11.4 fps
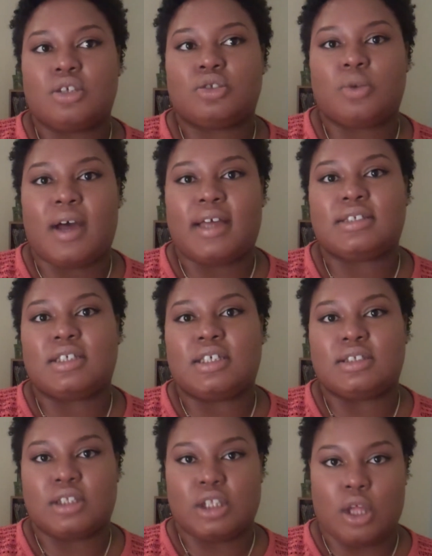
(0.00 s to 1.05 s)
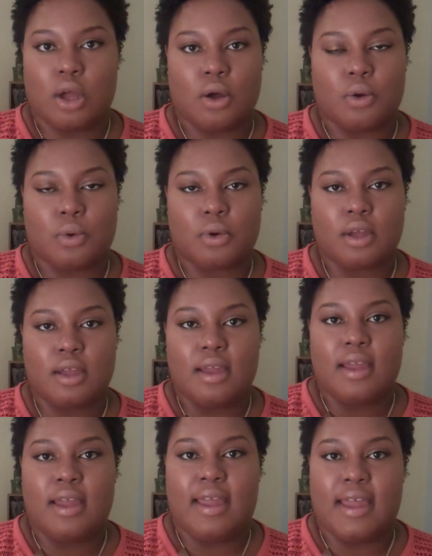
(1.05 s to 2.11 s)
twice as long
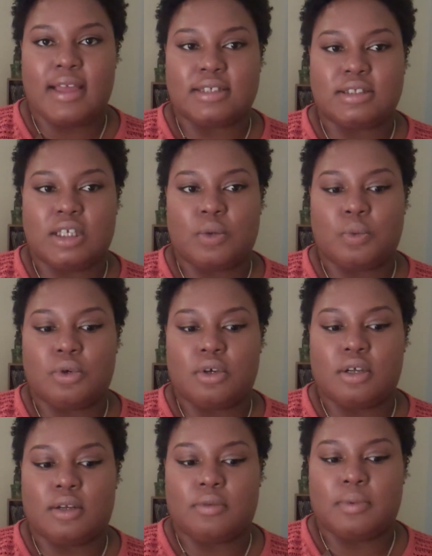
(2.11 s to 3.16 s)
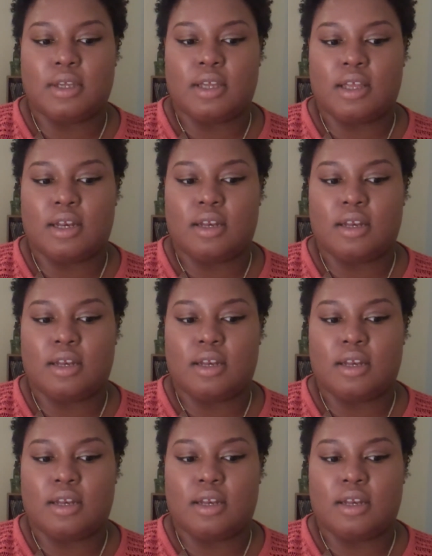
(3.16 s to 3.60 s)
as it would have been